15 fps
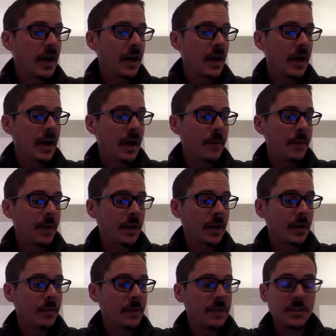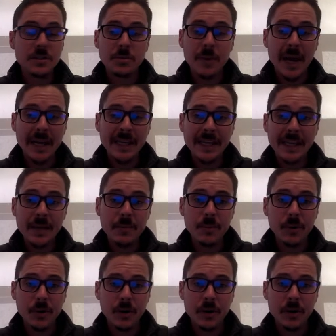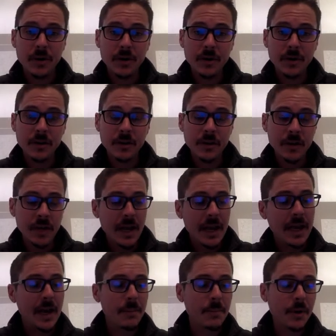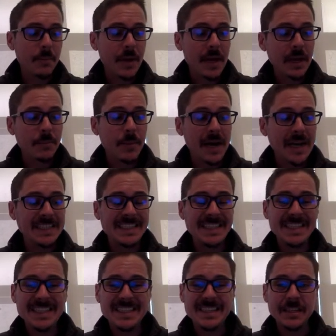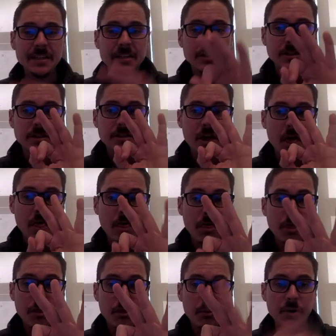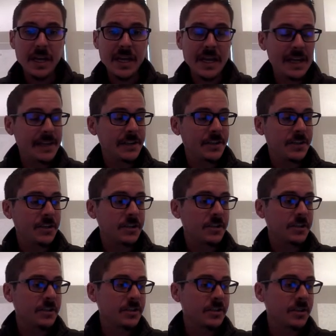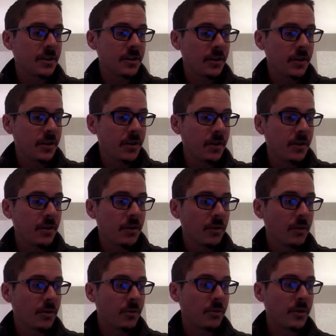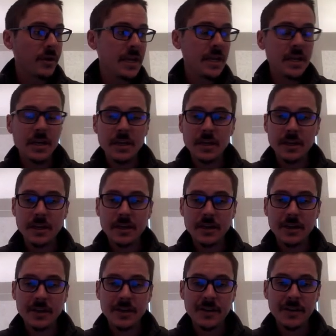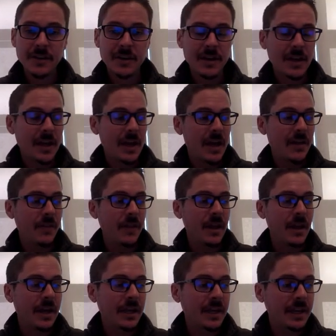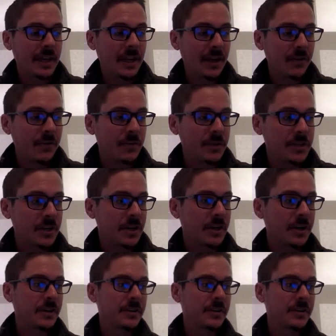I'm going to come into my keyboard and I'm going to make my distance 3 inches. 3, and then I can hit return.